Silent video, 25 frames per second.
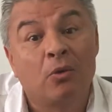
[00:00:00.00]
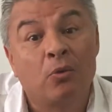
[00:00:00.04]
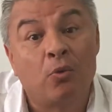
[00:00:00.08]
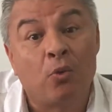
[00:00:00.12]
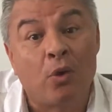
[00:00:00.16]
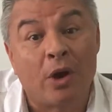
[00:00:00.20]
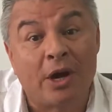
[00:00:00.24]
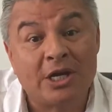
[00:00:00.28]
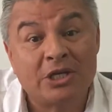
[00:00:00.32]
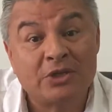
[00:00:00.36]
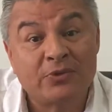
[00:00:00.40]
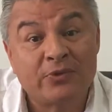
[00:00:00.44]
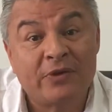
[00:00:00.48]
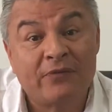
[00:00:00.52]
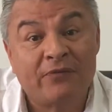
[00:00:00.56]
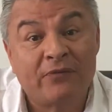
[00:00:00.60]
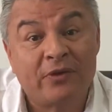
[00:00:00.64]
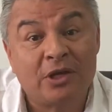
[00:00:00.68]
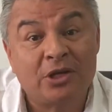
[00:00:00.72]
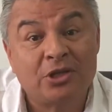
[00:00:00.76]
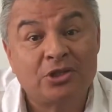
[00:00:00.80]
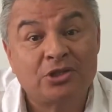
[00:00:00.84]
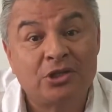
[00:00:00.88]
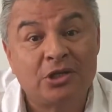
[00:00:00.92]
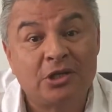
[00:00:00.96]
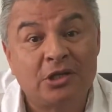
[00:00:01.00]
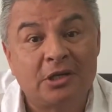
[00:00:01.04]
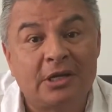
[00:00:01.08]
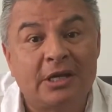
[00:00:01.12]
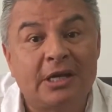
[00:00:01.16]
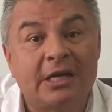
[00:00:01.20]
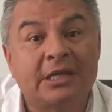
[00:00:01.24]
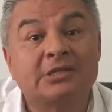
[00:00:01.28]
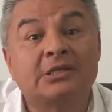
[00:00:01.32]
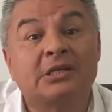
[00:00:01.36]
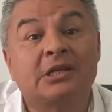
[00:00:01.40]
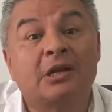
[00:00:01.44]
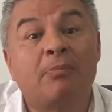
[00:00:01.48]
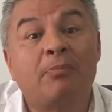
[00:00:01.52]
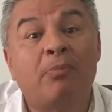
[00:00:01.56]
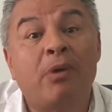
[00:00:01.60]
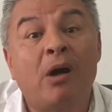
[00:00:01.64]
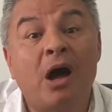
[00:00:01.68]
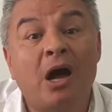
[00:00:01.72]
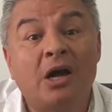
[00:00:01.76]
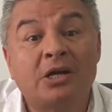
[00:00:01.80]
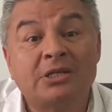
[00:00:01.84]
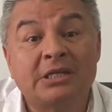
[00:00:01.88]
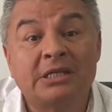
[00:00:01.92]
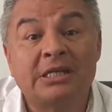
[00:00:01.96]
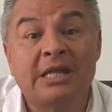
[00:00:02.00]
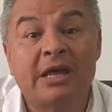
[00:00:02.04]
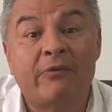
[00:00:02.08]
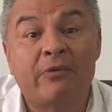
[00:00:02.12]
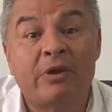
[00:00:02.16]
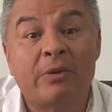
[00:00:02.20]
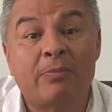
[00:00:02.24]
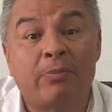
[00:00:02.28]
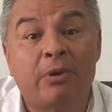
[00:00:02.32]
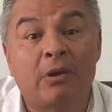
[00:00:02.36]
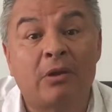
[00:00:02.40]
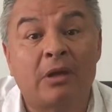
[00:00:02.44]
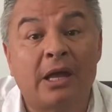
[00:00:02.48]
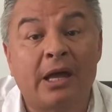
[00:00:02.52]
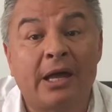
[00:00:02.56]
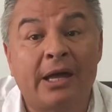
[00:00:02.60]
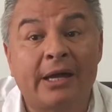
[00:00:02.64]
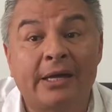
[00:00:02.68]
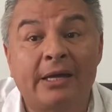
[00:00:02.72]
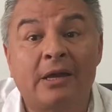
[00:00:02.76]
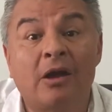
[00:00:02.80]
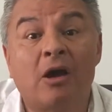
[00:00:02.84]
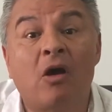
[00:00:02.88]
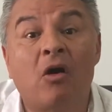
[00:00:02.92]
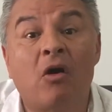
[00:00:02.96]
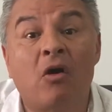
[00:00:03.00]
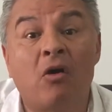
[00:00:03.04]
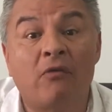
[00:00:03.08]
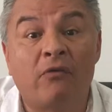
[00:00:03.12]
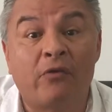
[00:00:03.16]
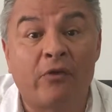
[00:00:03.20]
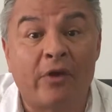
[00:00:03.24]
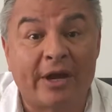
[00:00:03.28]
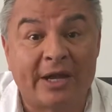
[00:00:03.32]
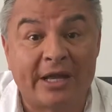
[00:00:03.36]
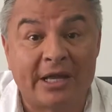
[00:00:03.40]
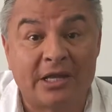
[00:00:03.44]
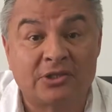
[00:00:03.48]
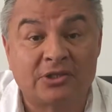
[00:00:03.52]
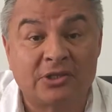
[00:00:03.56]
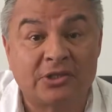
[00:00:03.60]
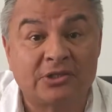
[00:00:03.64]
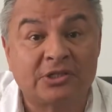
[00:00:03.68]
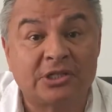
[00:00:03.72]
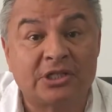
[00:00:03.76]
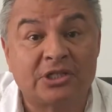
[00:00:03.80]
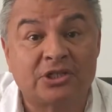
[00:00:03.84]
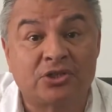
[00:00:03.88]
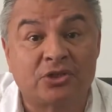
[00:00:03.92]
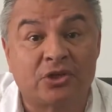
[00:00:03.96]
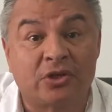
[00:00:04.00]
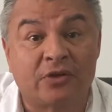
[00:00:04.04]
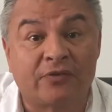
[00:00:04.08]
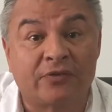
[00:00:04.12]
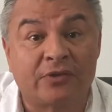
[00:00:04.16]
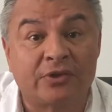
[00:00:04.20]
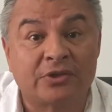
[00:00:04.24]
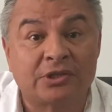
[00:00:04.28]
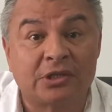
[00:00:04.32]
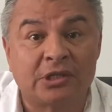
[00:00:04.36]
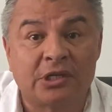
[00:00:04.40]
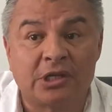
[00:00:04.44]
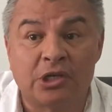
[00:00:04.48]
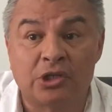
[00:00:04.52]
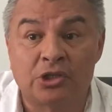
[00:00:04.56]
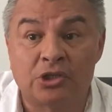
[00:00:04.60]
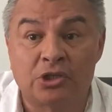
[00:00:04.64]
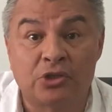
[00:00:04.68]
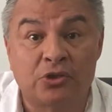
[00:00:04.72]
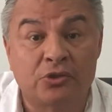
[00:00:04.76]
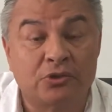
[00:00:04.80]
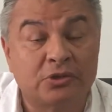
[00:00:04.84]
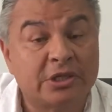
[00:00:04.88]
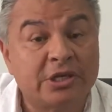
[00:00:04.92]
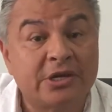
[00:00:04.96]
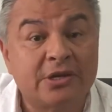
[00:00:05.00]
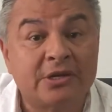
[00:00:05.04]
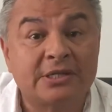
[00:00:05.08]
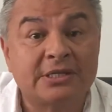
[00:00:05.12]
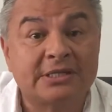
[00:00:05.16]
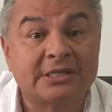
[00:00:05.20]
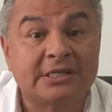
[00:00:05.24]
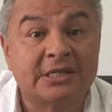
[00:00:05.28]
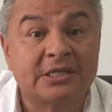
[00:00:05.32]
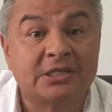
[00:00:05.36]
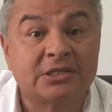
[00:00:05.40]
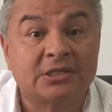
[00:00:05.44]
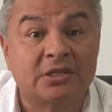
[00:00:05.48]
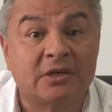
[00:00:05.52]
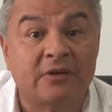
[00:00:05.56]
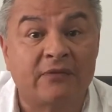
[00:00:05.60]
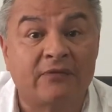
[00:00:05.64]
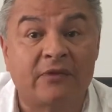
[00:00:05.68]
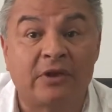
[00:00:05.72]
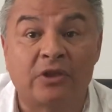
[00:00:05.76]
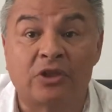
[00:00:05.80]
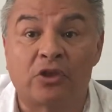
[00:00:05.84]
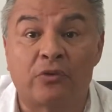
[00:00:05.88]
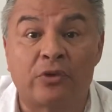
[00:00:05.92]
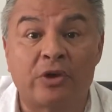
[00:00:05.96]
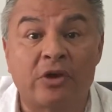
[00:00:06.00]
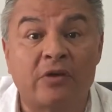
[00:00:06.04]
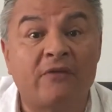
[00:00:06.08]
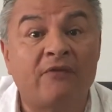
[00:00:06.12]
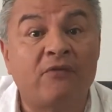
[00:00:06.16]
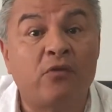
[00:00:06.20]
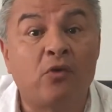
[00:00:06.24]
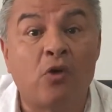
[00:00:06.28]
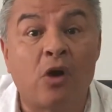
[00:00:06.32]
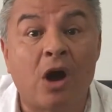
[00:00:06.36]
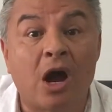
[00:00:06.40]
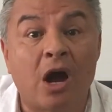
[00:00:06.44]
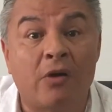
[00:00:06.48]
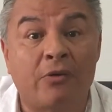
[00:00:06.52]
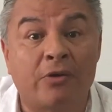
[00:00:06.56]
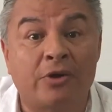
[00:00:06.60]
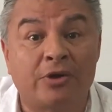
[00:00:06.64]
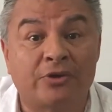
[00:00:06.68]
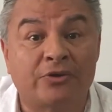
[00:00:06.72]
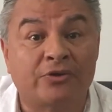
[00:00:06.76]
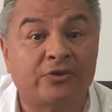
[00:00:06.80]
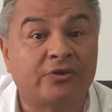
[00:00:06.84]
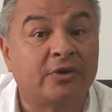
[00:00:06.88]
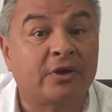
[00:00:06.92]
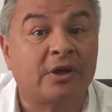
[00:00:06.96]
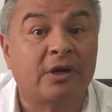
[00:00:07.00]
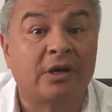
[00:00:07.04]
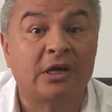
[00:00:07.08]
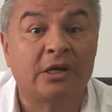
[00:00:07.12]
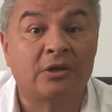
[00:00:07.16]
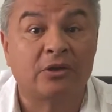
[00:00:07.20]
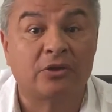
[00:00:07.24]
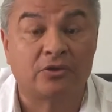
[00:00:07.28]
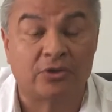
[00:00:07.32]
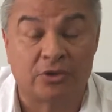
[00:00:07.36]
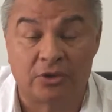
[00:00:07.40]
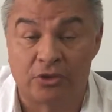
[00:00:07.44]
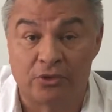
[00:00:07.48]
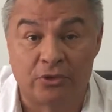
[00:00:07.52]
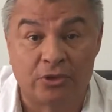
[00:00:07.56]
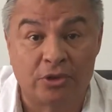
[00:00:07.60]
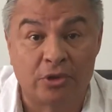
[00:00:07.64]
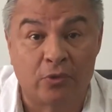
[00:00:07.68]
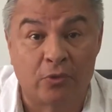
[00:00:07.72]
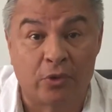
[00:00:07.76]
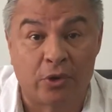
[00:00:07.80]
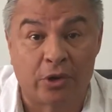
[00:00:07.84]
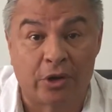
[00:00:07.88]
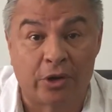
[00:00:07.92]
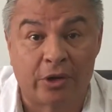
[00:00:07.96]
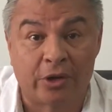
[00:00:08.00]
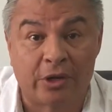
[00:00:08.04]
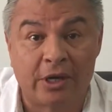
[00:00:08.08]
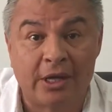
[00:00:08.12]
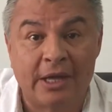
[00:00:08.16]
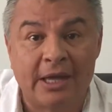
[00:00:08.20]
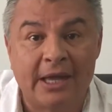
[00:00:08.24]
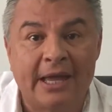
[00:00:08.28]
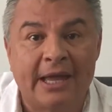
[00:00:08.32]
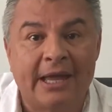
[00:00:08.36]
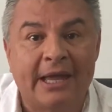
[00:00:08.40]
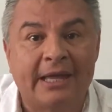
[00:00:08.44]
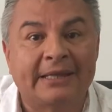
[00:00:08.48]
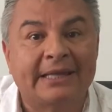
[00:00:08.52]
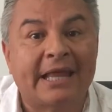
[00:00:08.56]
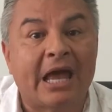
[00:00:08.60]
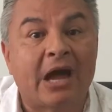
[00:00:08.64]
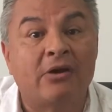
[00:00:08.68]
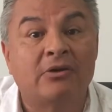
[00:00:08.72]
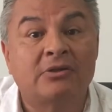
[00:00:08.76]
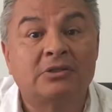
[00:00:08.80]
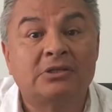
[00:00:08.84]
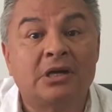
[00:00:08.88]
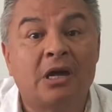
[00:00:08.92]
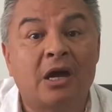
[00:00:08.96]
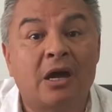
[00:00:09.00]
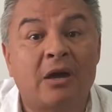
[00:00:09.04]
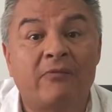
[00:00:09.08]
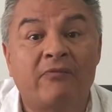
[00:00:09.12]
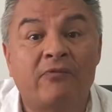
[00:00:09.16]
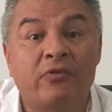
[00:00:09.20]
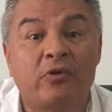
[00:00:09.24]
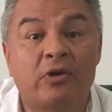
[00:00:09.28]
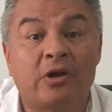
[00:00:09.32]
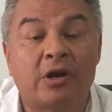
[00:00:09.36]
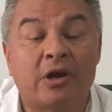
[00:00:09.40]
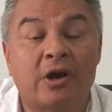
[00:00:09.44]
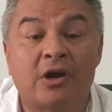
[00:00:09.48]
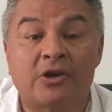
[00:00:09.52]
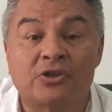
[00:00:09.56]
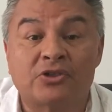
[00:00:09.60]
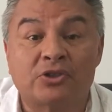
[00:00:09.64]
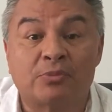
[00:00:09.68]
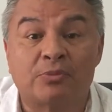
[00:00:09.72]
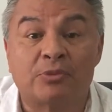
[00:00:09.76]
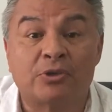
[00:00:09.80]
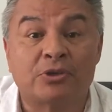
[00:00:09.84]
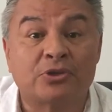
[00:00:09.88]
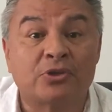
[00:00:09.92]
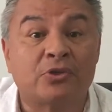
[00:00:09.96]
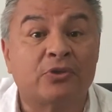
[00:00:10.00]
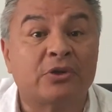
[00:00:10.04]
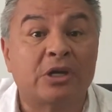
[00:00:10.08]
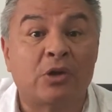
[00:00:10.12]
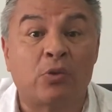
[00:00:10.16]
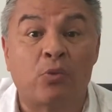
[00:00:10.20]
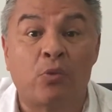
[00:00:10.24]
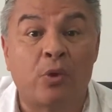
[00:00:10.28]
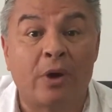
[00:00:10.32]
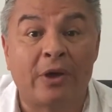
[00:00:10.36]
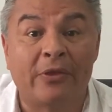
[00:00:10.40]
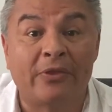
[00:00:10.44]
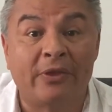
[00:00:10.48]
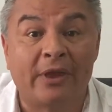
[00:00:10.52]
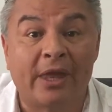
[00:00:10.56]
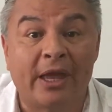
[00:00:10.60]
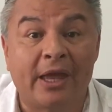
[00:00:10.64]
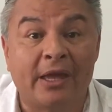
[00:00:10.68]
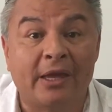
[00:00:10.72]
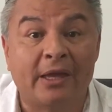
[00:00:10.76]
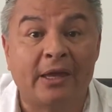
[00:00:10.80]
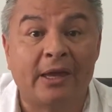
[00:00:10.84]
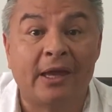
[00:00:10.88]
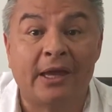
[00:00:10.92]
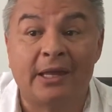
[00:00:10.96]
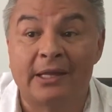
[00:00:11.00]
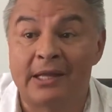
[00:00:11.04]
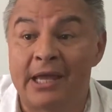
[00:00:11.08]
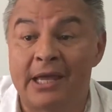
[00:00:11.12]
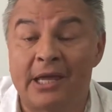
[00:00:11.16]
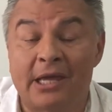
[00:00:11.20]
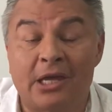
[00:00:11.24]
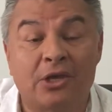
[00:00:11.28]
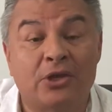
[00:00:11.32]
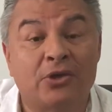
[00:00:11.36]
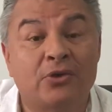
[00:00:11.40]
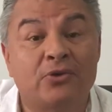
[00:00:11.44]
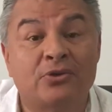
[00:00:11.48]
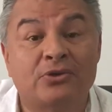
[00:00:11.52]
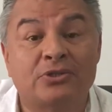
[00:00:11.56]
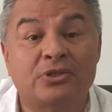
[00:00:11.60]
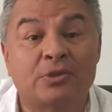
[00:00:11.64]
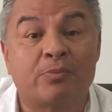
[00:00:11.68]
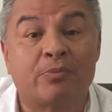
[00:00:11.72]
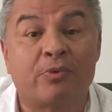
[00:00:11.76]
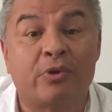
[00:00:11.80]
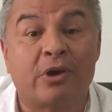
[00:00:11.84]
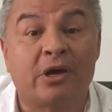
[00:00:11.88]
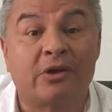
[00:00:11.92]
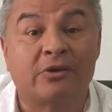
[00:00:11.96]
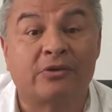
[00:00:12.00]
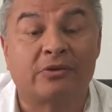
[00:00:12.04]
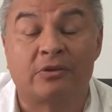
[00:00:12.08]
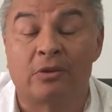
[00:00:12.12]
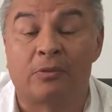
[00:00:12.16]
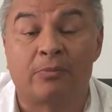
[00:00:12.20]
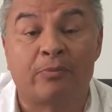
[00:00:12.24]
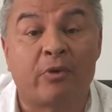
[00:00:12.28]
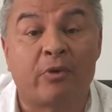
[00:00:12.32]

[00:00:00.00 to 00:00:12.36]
What is refinishing? It's an epoxy that we apply over any existing surface. It usually consists of 3 or 4 hours to do the work. Downtime for the customer is only 1 day, and they can use the product